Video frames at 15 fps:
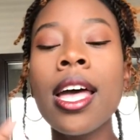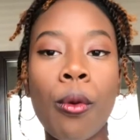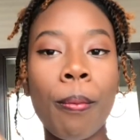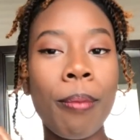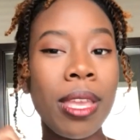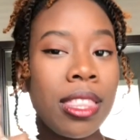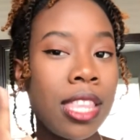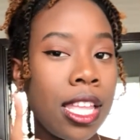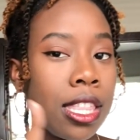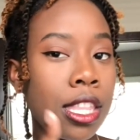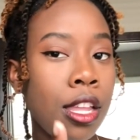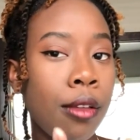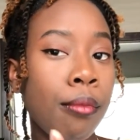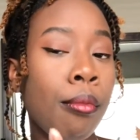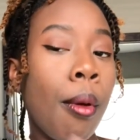Make that
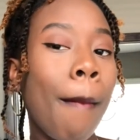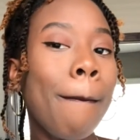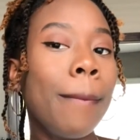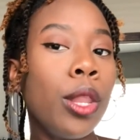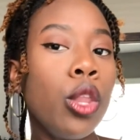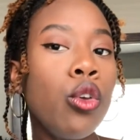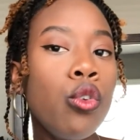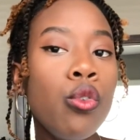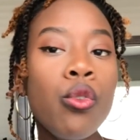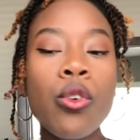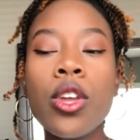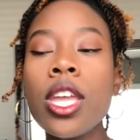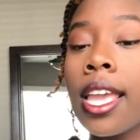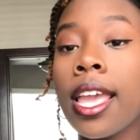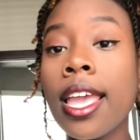thumb blue.
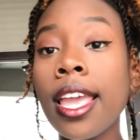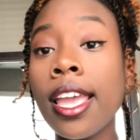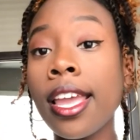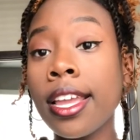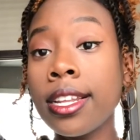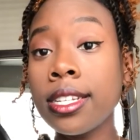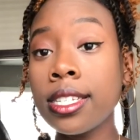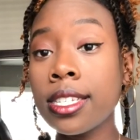And